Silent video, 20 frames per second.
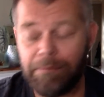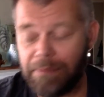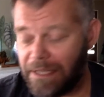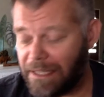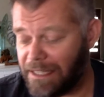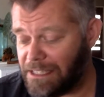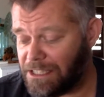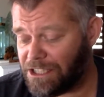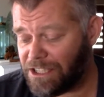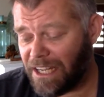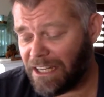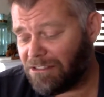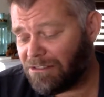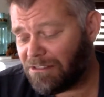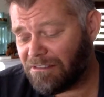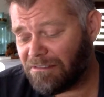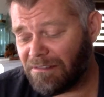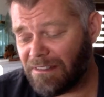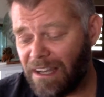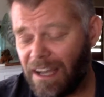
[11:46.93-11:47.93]
But in
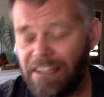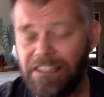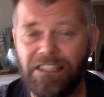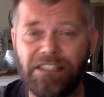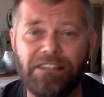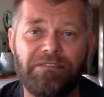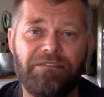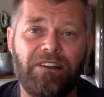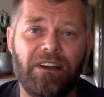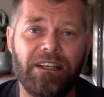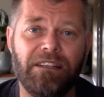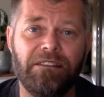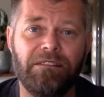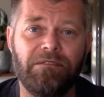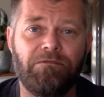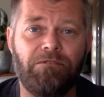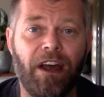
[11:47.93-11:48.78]
general, I just find